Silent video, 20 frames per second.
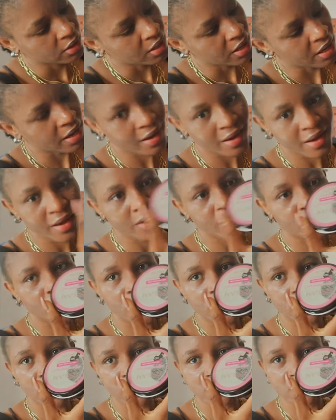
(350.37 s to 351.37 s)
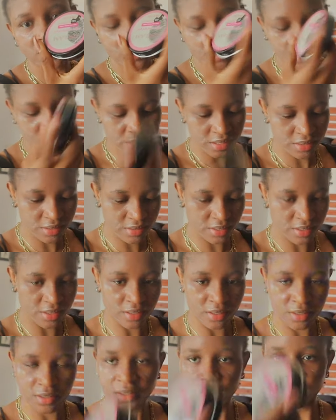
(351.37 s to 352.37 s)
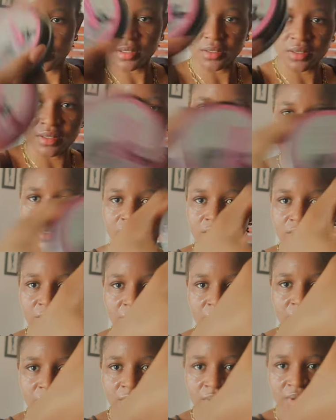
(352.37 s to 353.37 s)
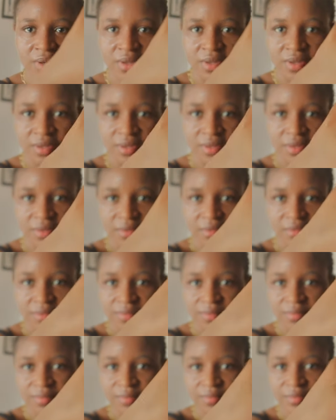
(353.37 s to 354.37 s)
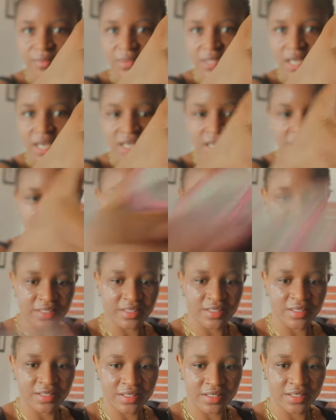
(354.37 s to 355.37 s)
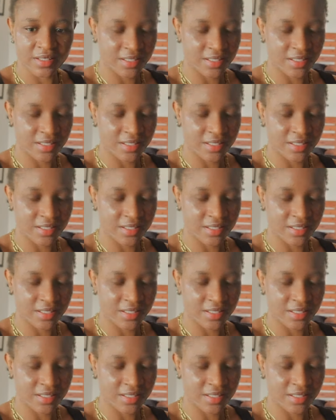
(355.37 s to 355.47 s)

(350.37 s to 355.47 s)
Hair wax, amazing. This is, look. Can you guys see?